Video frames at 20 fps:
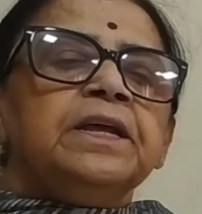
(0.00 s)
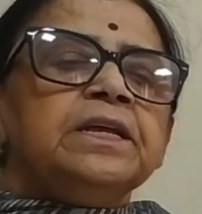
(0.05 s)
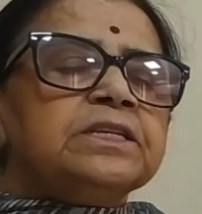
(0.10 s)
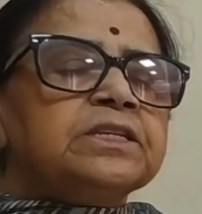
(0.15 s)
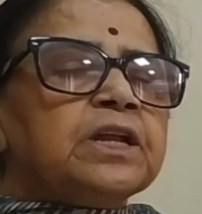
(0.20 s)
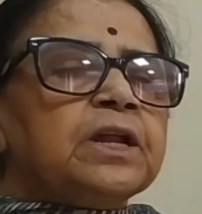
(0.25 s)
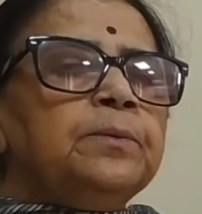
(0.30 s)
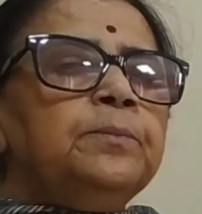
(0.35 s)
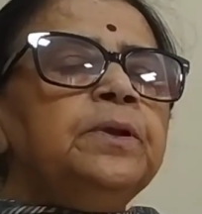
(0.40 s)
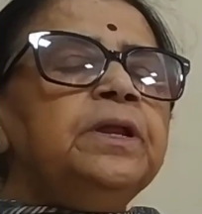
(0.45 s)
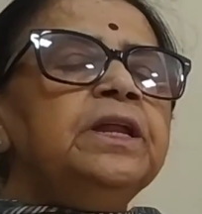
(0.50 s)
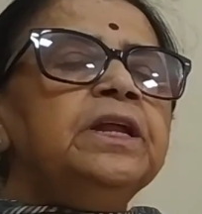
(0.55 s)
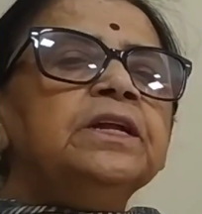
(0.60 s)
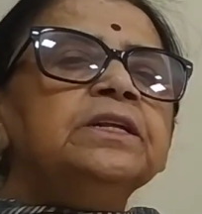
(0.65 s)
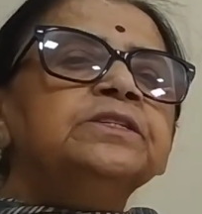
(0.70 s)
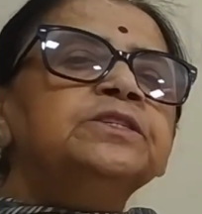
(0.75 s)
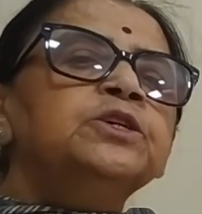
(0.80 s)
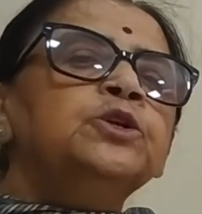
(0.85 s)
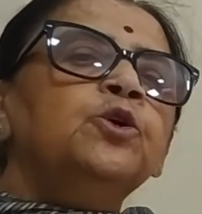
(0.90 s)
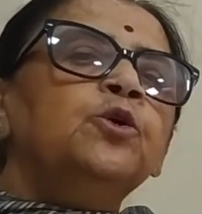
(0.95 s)

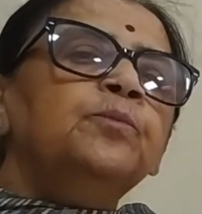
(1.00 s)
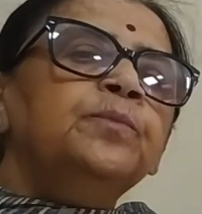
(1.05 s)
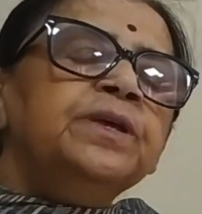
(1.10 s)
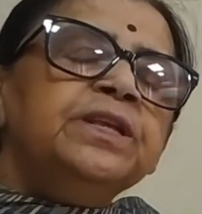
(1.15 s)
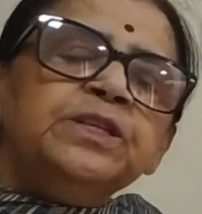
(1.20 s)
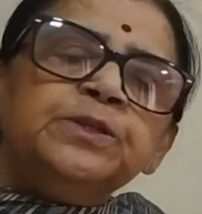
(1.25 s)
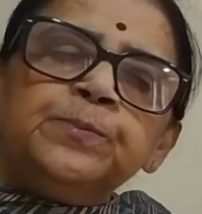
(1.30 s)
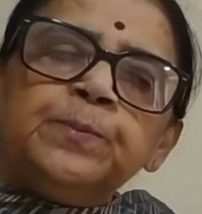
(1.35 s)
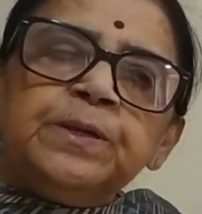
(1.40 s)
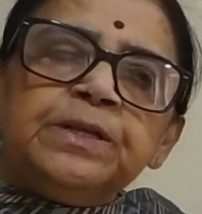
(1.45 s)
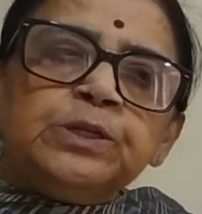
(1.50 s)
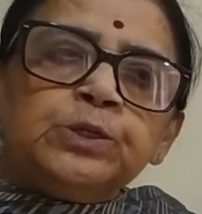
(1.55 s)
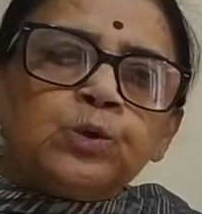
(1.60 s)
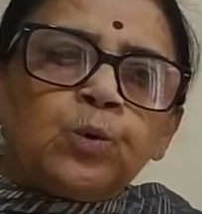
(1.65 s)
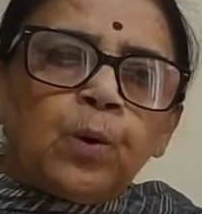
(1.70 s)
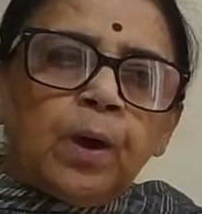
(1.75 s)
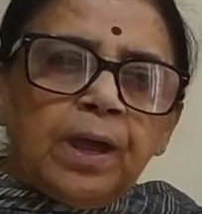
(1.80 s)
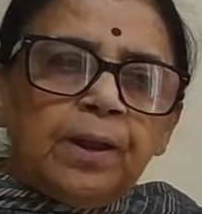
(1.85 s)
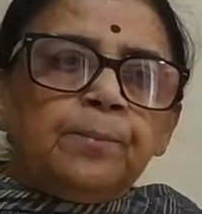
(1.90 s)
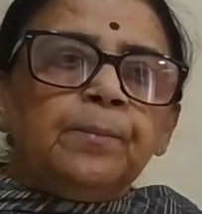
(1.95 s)
Discriminant 0 means b
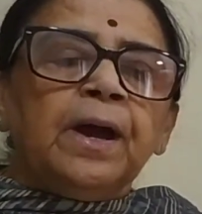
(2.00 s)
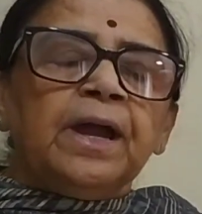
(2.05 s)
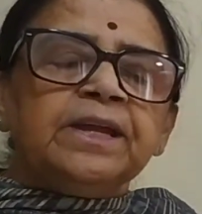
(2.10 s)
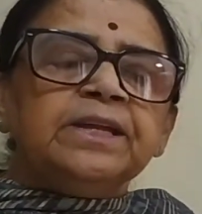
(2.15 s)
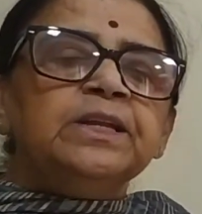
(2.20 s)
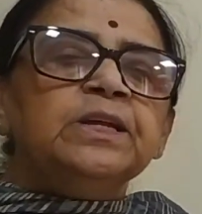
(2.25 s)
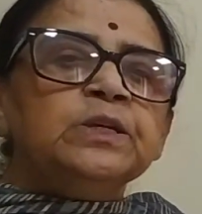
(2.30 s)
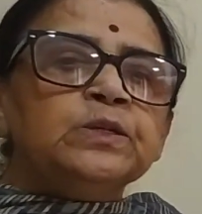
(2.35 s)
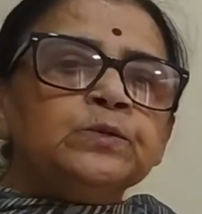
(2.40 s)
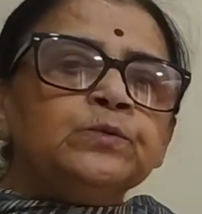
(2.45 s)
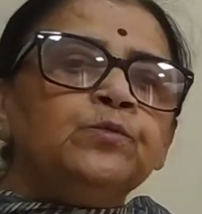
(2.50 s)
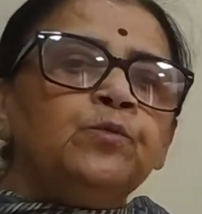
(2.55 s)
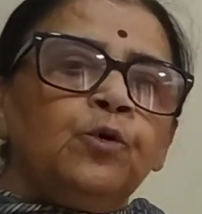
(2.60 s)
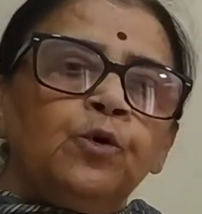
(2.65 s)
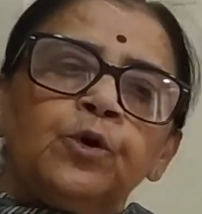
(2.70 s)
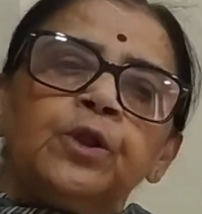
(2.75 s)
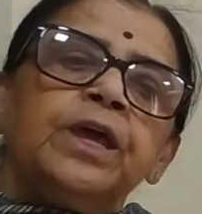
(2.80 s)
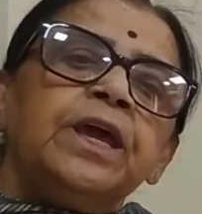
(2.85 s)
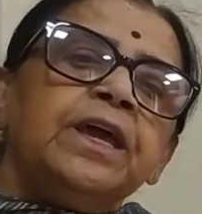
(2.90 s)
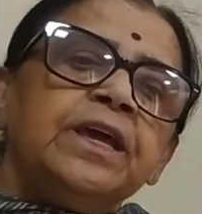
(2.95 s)
square minus
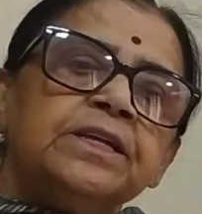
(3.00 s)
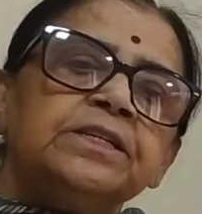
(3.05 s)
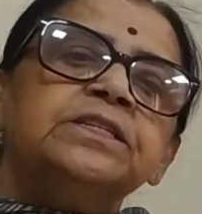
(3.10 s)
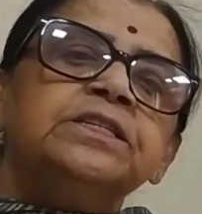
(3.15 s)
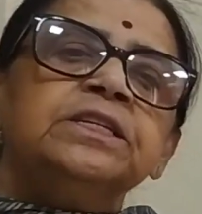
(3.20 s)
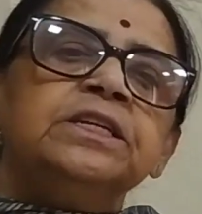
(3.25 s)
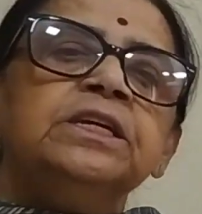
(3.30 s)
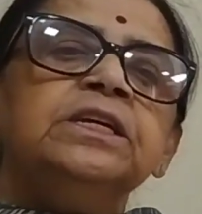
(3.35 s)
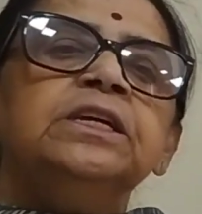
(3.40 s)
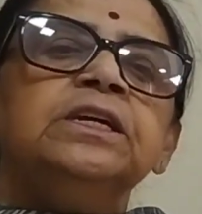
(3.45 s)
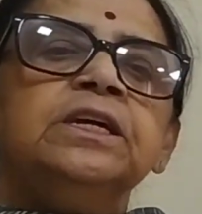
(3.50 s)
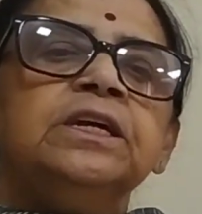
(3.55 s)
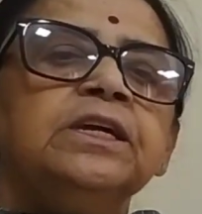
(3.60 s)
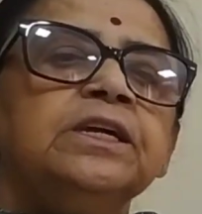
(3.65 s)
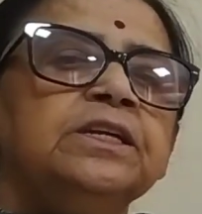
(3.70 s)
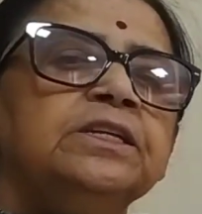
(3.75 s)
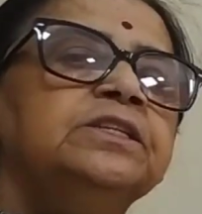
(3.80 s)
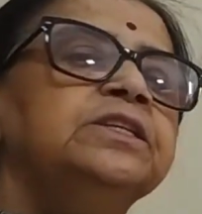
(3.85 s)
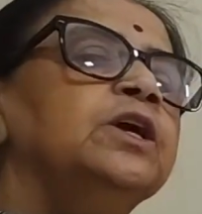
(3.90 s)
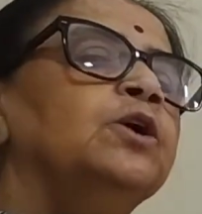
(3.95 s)
4ac
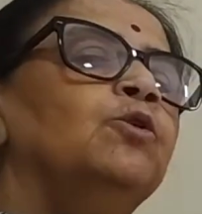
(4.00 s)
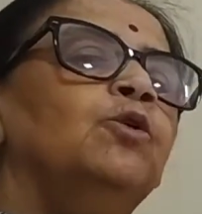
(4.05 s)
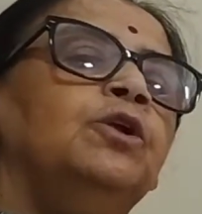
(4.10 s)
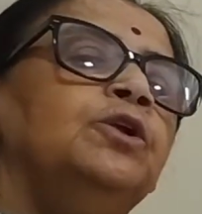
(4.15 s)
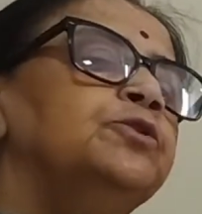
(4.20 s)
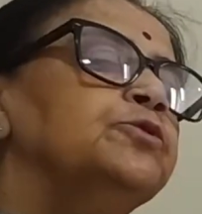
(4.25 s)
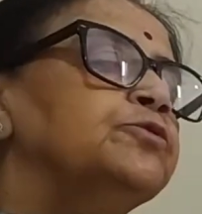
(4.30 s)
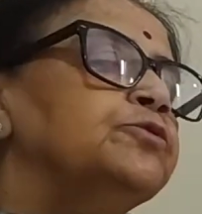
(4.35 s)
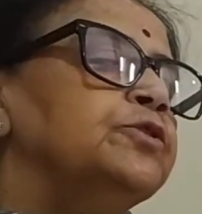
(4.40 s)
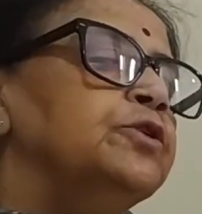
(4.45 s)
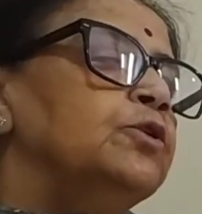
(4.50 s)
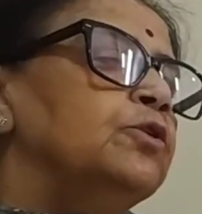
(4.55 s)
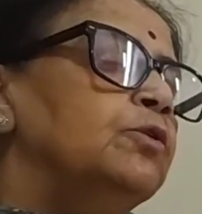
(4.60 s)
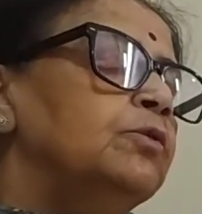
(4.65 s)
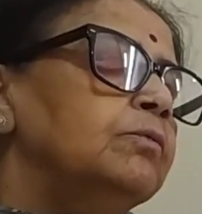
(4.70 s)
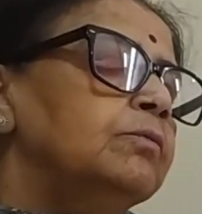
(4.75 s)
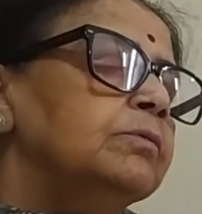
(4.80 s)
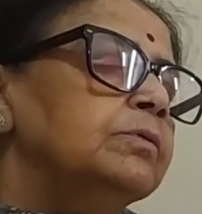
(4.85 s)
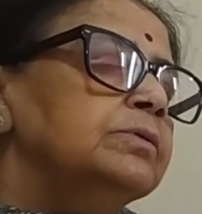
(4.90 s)
is equal to 0.